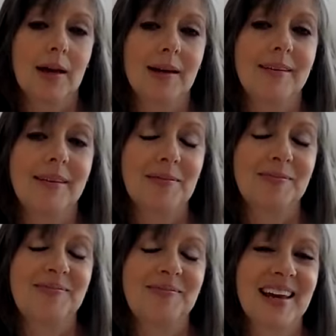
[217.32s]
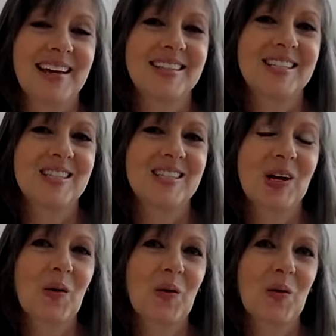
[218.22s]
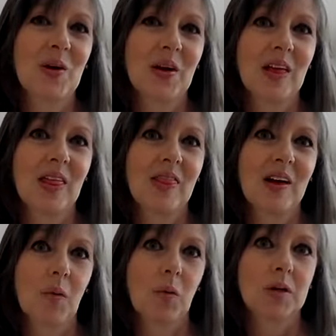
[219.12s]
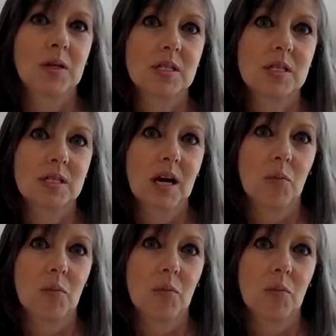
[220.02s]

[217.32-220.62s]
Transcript: Yeah. And so that was,